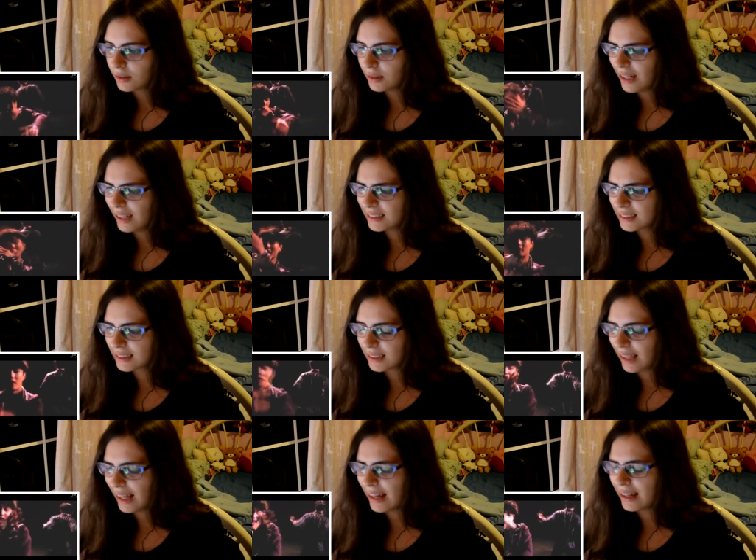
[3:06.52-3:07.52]
Yes,
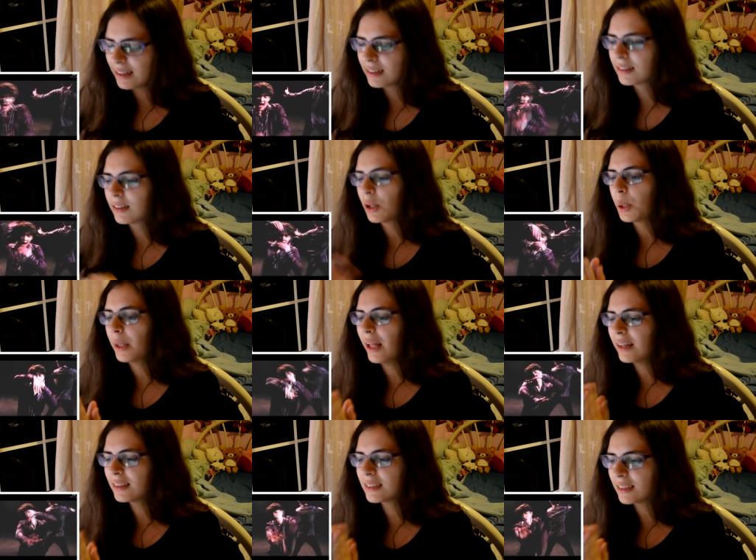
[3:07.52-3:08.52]
Lay, Lay
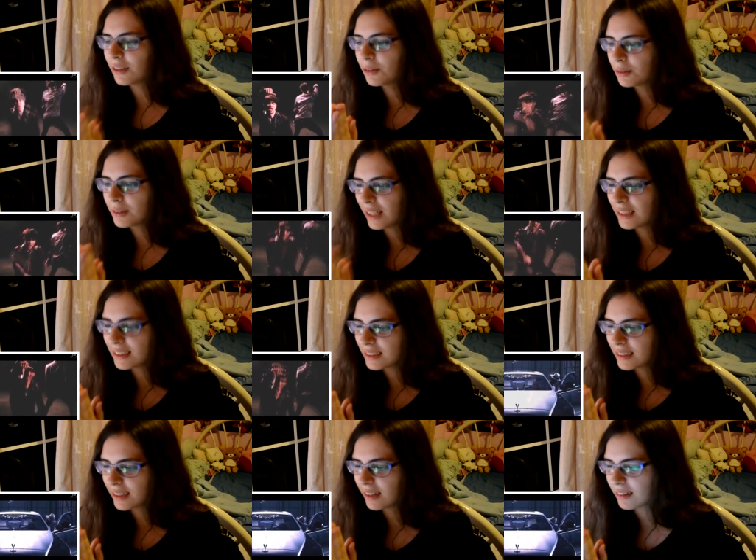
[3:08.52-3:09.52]
and Sehun dancing
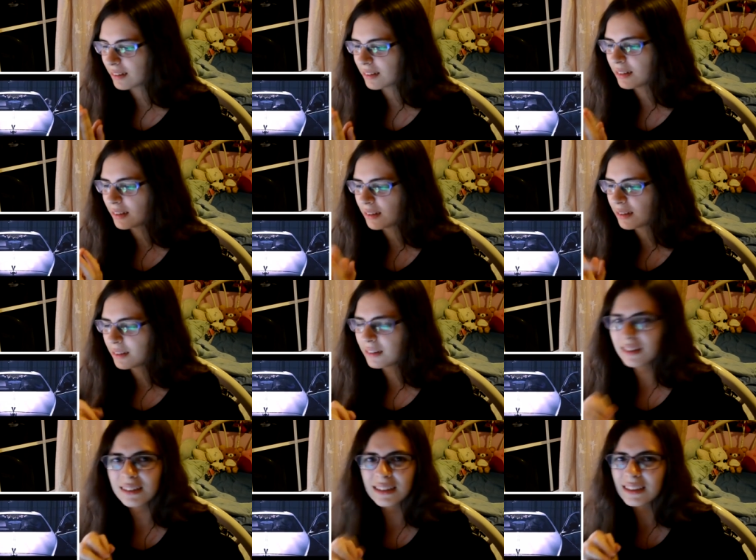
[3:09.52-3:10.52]
together.
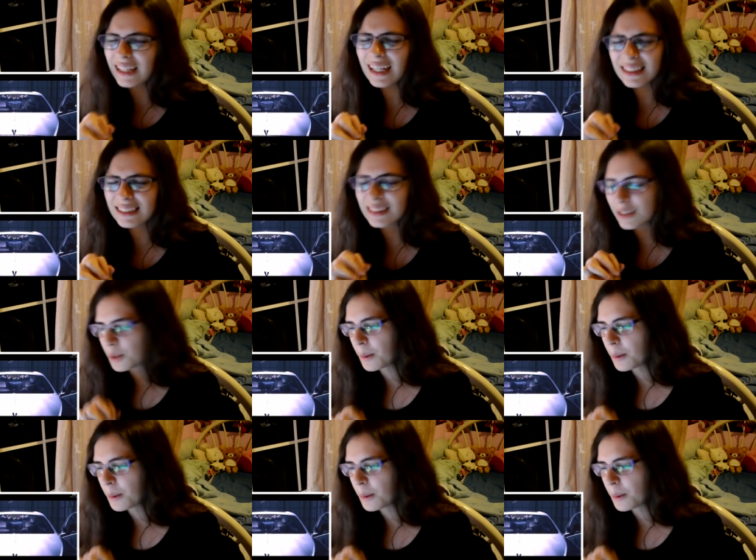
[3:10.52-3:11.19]
Yes.